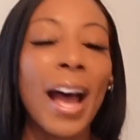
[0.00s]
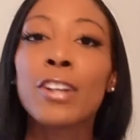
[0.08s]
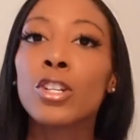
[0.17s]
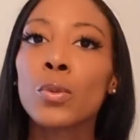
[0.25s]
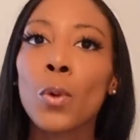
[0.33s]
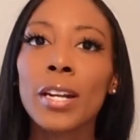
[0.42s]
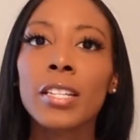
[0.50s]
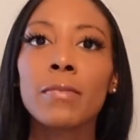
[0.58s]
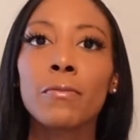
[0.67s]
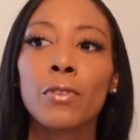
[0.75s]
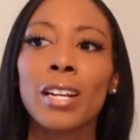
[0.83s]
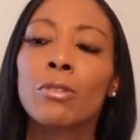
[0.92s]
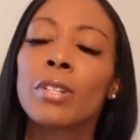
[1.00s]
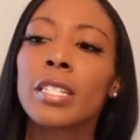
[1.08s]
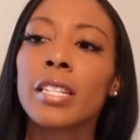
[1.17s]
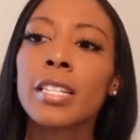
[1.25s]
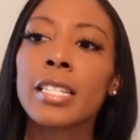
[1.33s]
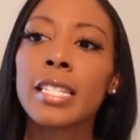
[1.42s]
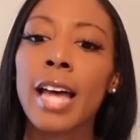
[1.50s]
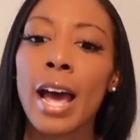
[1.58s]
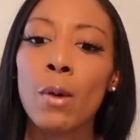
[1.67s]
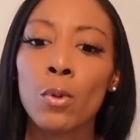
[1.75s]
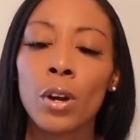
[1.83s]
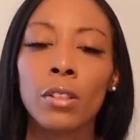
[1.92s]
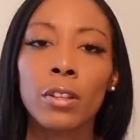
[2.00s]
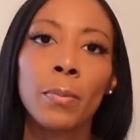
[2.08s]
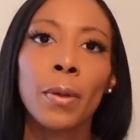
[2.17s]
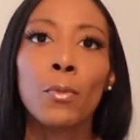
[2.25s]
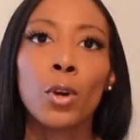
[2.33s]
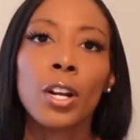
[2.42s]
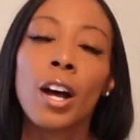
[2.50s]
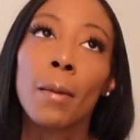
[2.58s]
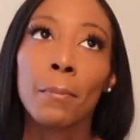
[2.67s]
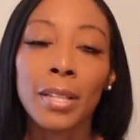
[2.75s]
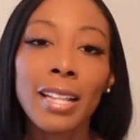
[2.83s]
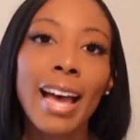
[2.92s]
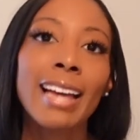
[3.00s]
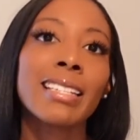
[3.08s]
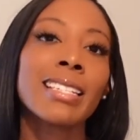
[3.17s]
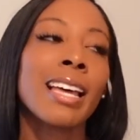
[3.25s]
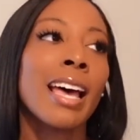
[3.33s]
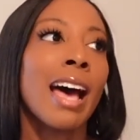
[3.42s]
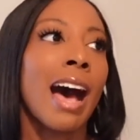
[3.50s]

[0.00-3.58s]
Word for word: I just wanted some fragrances that were a little bit more complex,